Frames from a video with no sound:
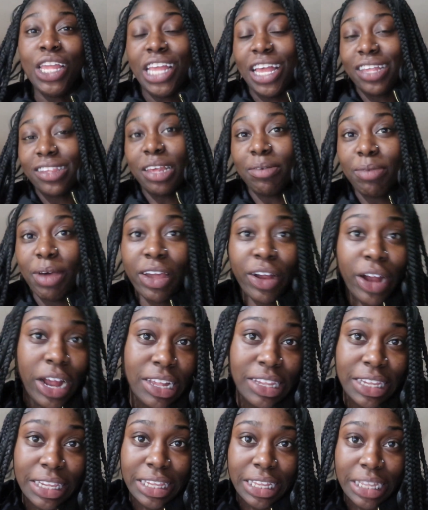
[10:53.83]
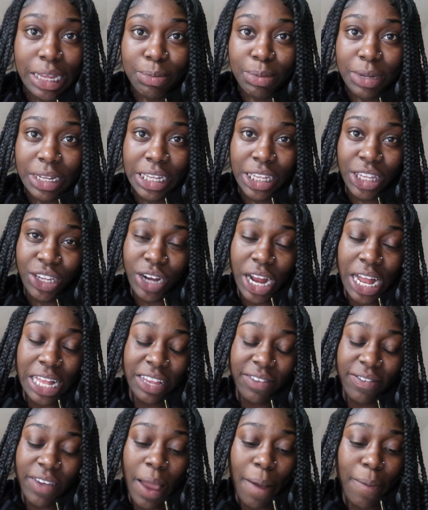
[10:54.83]
Yeah, some of my crazy siblings,
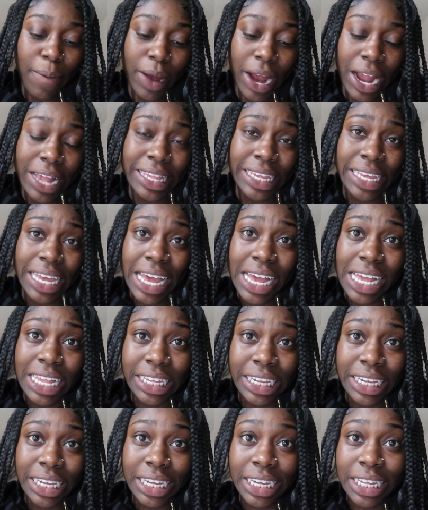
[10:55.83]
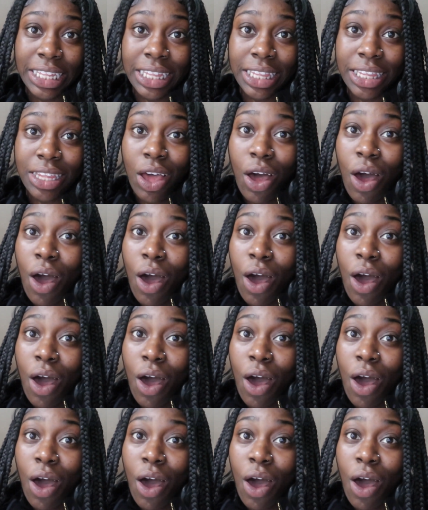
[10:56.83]
crazy family, crazy cousins.